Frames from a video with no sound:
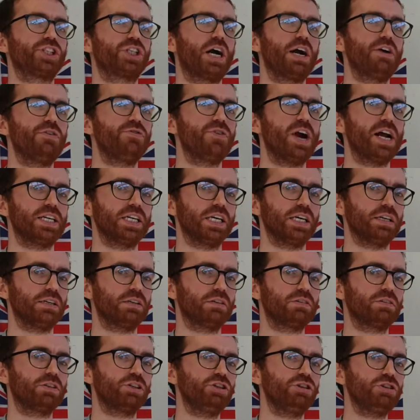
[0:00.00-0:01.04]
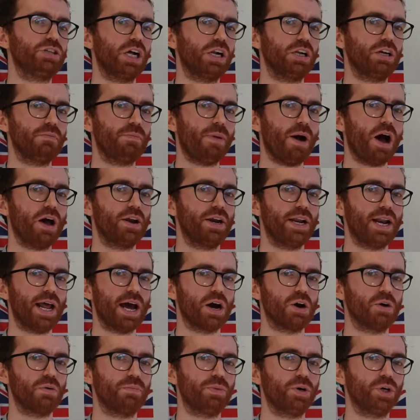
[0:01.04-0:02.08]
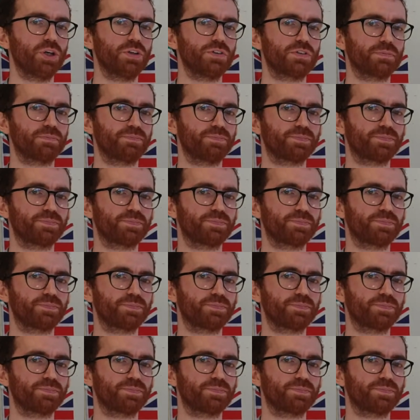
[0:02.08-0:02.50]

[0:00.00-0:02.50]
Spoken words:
I read it? Can you tell your partner now? Pause.